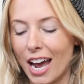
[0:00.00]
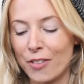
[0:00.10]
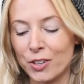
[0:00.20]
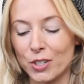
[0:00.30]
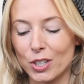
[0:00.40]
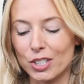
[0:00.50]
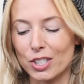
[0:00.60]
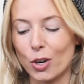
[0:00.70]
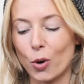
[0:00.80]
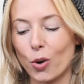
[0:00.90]
And there's
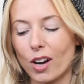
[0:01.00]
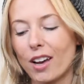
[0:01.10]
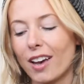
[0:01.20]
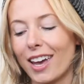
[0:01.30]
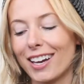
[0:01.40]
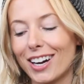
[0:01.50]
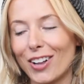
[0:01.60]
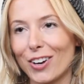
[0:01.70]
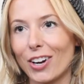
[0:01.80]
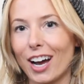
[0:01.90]
also a
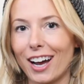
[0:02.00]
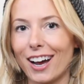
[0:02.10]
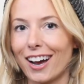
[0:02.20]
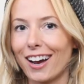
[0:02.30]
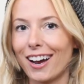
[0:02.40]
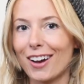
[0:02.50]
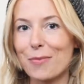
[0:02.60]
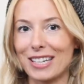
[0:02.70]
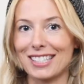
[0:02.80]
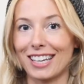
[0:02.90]
colored
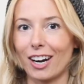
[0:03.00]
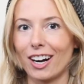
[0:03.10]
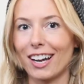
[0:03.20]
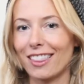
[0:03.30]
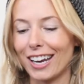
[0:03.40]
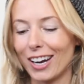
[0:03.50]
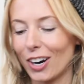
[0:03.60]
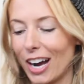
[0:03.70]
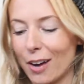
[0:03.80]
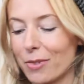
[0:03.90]
mascara that I
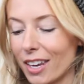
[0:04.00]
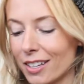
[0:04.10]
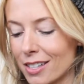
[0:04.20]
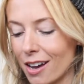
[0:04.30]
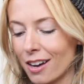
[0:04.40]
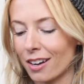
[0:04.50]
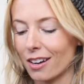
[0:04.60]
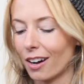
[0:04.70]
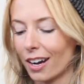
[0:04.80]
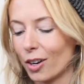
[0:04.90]
grabbed that is,
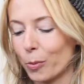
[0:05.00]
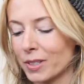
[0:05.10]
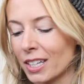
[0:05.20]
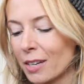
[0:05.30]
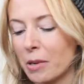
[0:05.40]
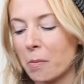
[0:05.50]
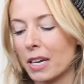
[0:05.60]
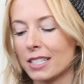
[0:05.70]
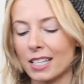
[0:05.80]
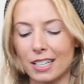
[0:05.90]
I hope it's going to be
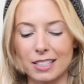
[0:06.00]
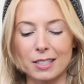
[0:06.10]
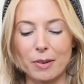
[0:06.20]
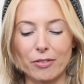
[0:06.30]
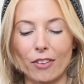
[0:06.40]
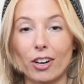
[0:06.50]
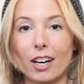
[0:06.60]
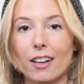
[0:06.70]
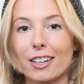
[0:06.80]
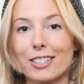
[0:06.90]
amazing because it's my favorite
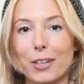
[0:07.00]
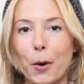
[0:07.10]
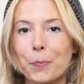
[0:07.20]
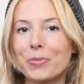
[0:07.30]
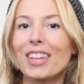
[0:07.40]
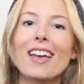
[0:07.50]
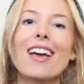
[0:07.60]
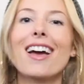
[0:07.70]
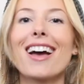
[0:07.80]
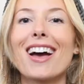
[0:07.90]
color. So
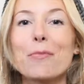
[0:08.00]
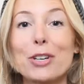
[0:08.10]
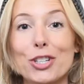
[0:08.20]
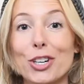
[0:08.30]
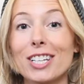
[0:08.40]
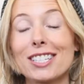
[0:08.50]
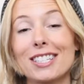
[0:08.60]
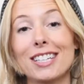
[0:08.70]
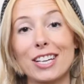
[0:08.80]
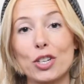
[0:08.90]
be sure to
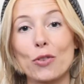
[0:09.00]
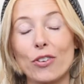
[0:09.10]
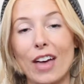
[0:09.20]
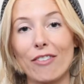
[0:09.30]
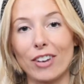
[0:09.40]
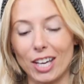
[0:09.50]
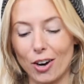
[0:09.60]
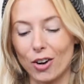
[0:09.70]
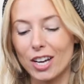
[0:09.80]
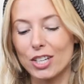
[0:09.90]
stay tuned for that
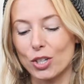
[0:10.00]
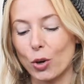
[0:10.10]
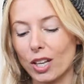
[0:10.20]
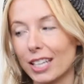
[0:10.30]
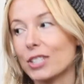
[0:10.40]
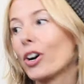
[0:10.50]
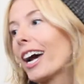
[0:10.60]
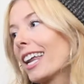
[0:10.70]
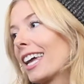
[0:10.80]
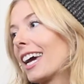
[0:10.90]
video. So let's go
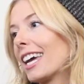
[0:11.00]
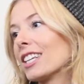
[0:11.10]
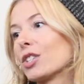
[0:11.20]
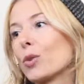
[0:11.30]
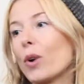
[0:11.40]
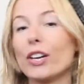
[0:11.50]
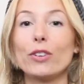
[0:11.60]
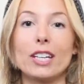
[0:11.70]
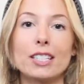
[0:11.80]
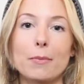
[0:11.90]
ahead and get into what you
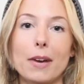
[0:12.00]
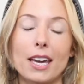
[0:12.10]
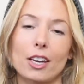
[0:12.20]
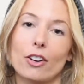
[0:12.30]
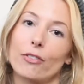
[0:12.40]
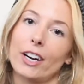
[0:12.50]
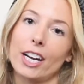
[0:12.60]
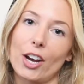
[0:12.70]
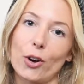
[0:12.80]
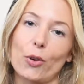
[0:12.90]
need to make your
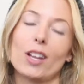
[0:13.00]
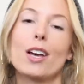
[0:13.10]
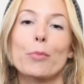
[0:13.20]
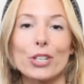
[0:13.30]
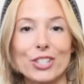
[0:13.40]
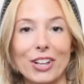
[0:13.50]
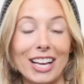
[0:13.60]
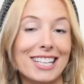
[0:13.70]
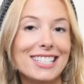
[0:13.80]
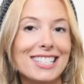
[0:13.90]
very own
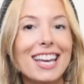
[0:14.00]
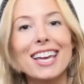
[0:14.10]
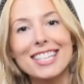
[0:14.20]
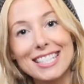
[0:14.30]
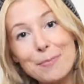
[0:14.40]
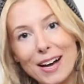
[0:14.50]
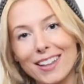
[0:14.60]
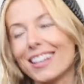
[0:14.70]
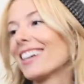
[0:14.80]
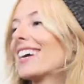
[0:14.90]
personalized Z
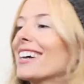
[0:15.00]
palette.